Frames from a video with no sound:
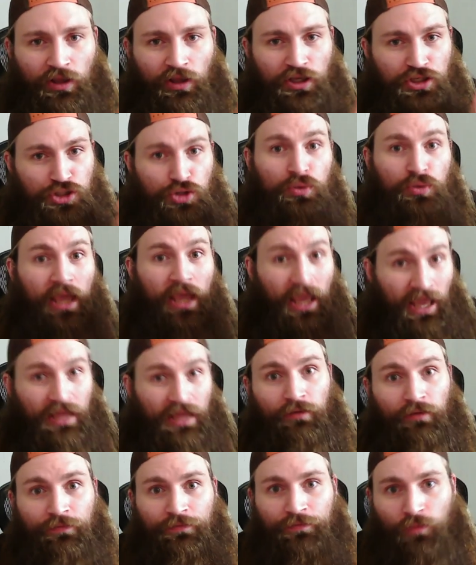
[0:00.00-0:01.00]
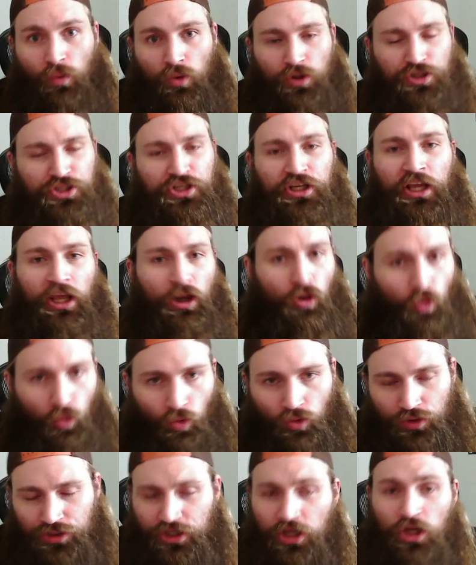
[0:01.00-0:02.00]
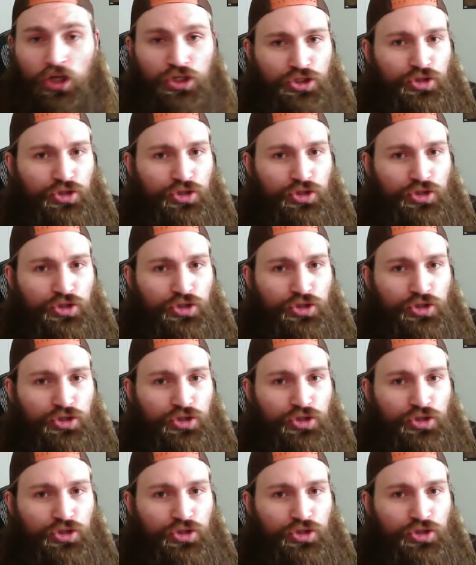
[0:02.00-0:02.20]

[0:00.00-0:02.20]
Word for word: is you can't afford to get hurt,